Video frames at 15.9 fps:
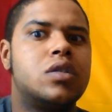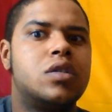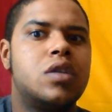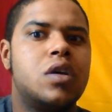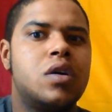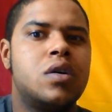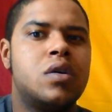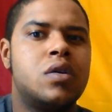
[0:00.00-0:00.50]

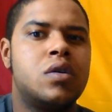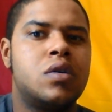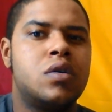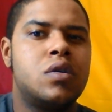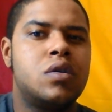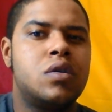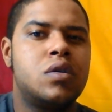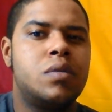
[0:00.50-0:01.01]

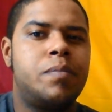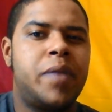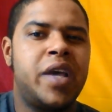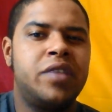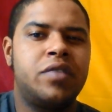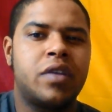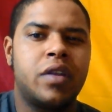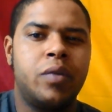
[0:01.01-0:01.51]
So
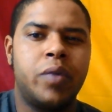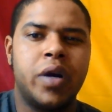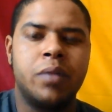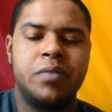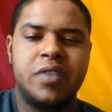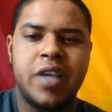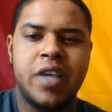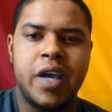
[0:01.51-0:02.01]
basically what
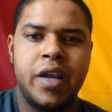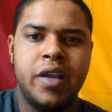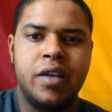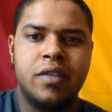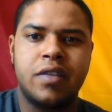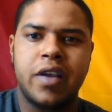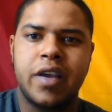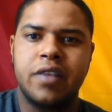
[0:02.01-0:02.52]
I'm saying
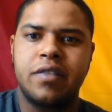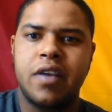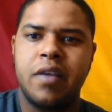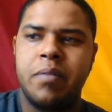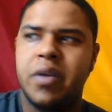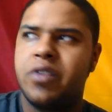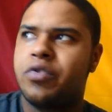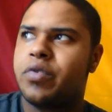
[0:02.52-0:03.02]
is I guess
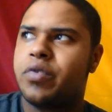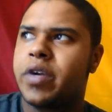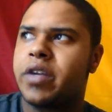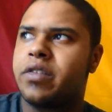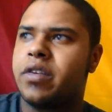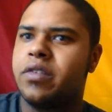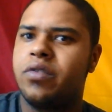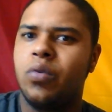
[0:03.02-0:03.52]
I've been
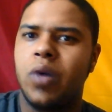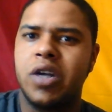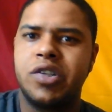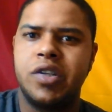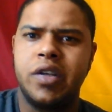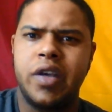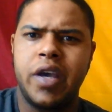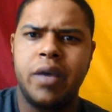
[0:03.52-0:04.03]
tricked into
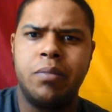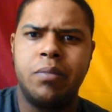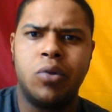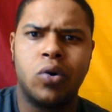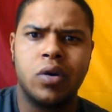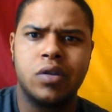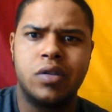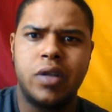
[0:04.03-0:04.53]
watching gay
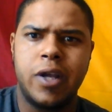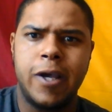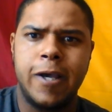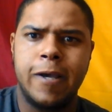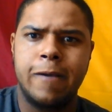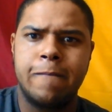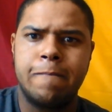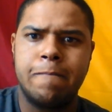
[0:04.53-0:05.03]
porn today
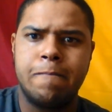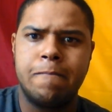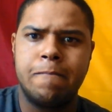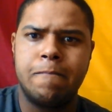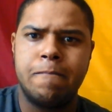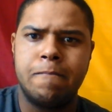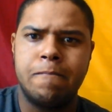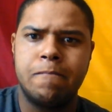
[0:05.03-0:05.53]

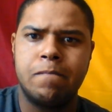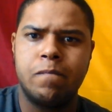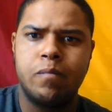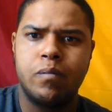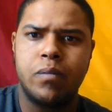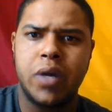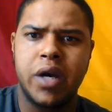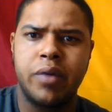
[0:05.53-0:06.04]

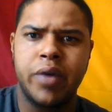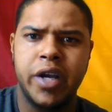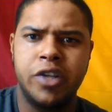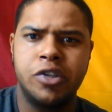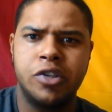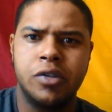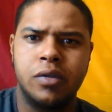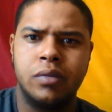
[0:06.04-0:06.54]
by
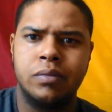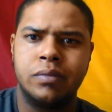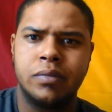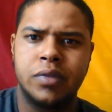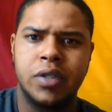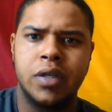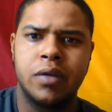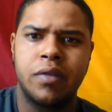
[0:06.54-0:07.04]
Rachel.
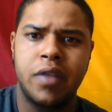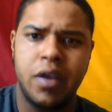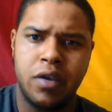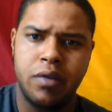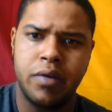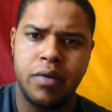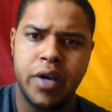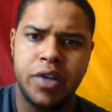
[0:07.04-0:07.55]
So
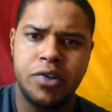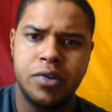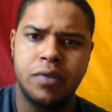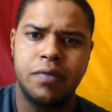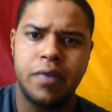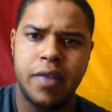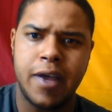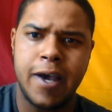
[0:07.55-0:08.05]
thank you, Rachel,
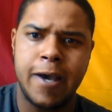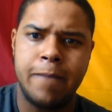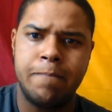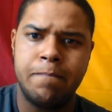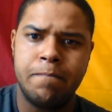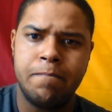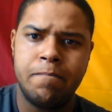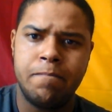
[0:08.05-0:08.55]
for that.
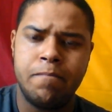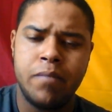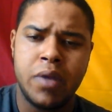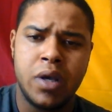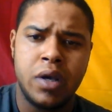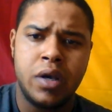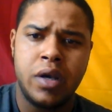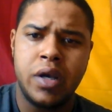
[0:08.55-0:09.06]

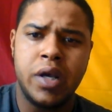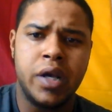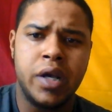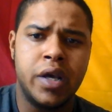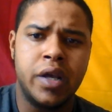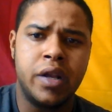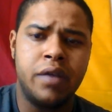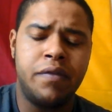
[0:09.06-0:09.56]

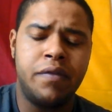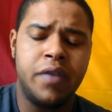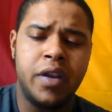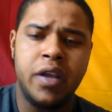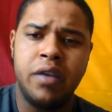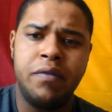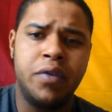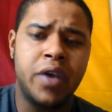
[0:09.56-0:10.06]
And if
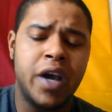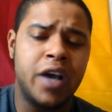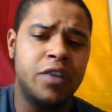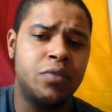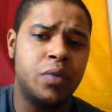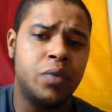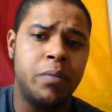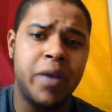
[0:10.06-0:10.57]
any of you
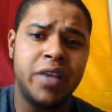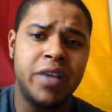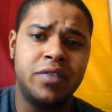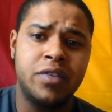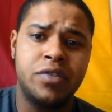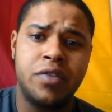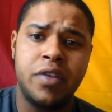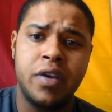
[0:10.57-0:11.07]
guys want to
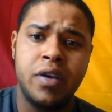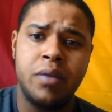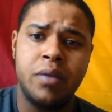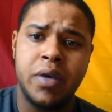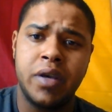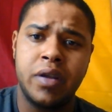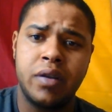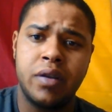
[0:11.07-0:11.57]
message
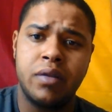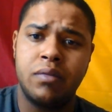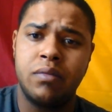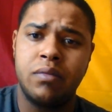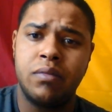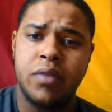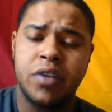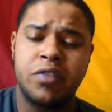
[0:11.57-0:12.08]
them and
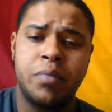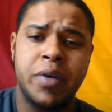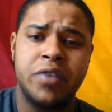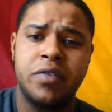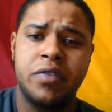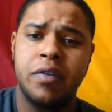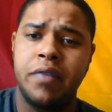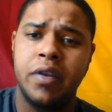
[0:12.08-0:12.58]

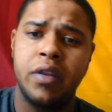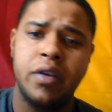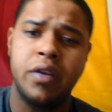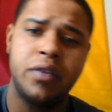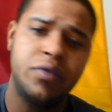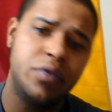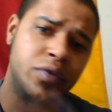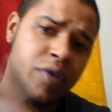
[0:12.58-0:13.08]
express your
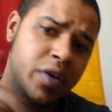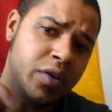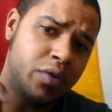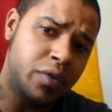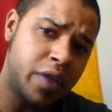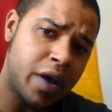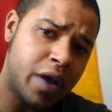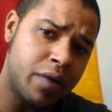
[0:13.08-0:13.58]
feelings, you can
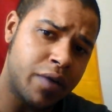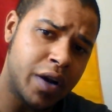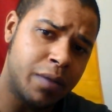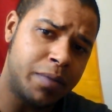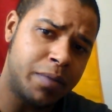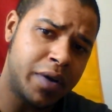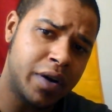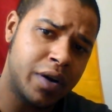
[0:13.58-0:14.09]
do that right
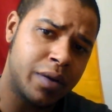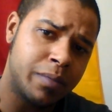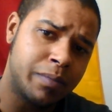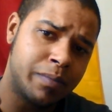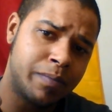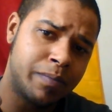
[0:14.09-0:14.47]
up here.